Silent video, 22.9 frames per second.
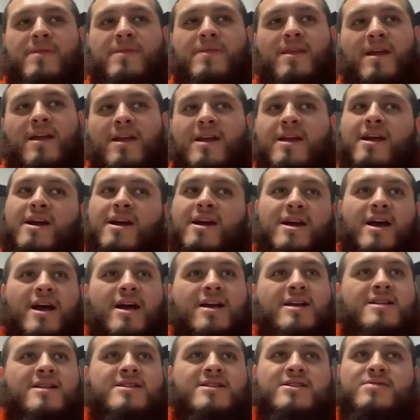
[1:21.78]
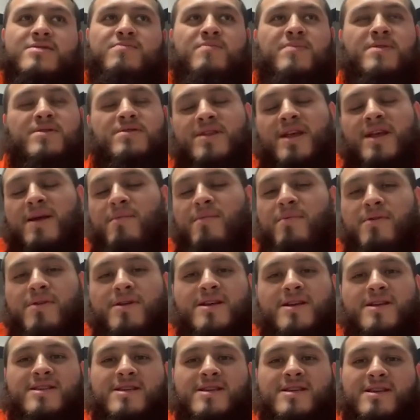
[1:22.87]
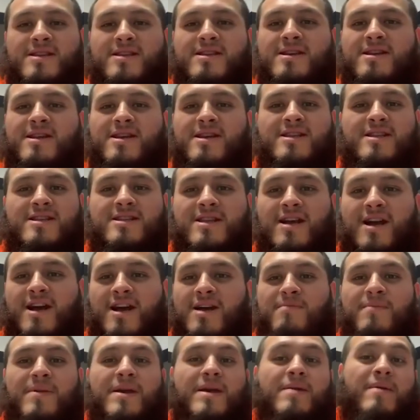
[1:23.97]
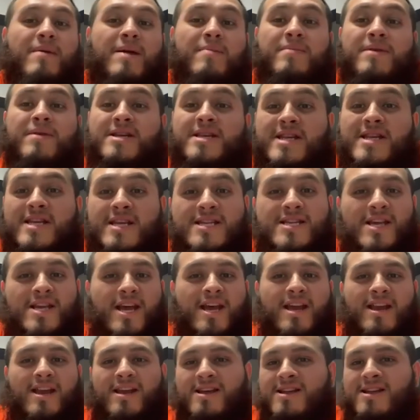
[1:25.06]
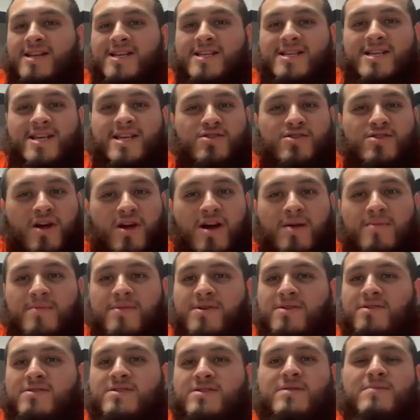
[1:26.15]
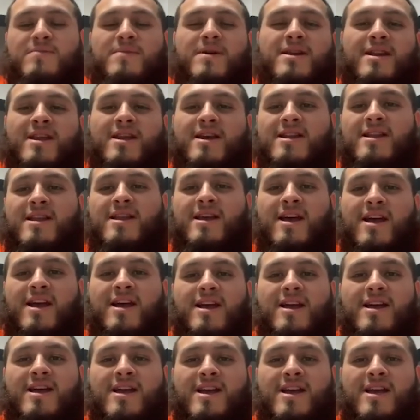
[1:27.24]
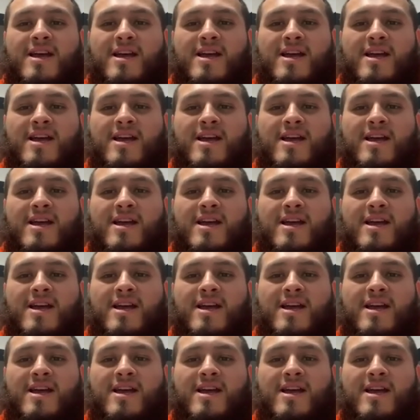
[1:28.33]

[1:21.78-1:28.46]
and kind of I could just build that bridge and connect the dot. Man, it might be a DJ, like a DJ Drama or somebody like that.